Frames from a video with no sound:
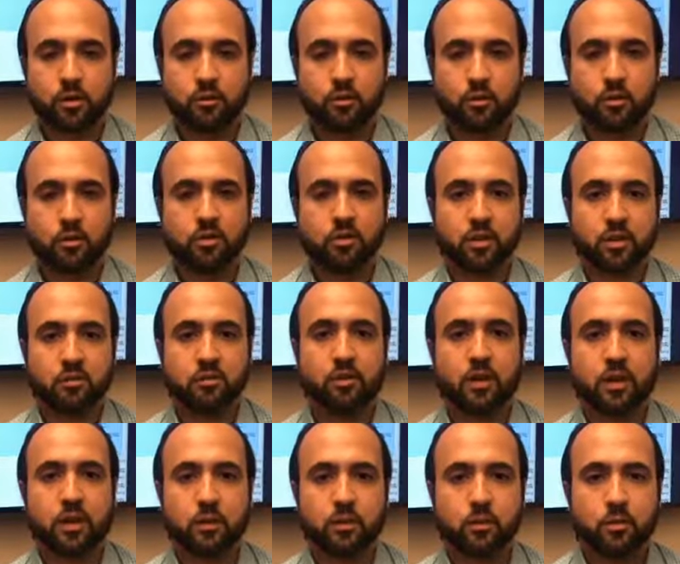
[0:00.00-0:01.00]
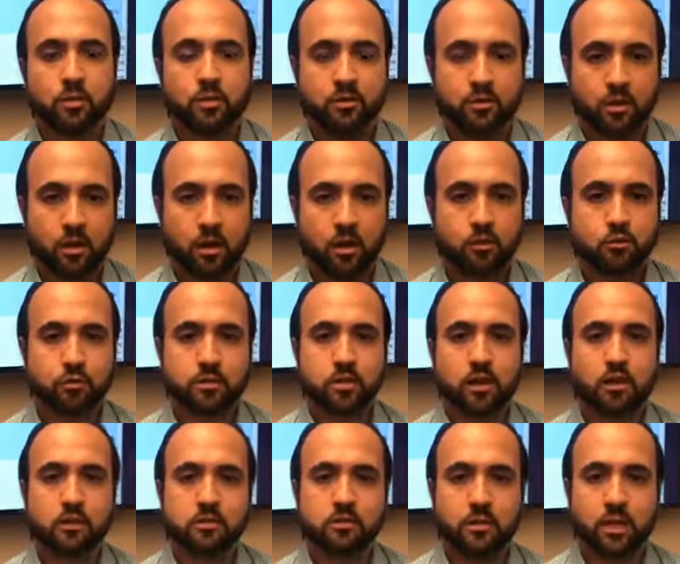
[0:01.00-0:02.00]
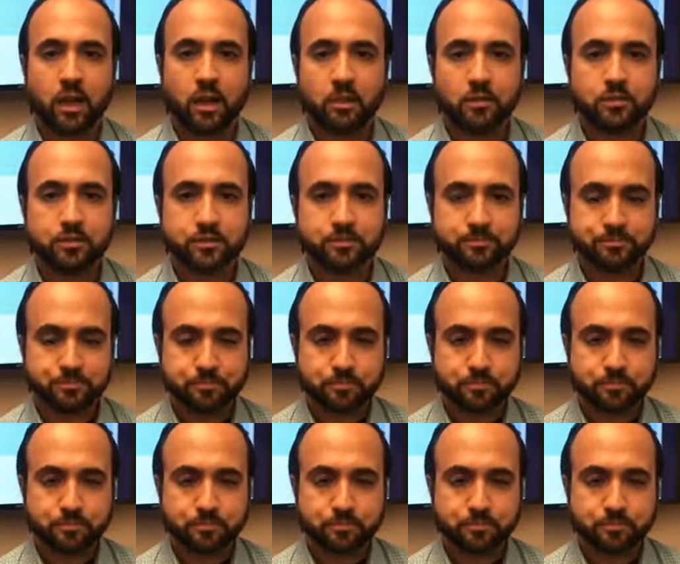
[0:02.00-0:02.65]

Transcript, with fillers: if your assessed value is $100,000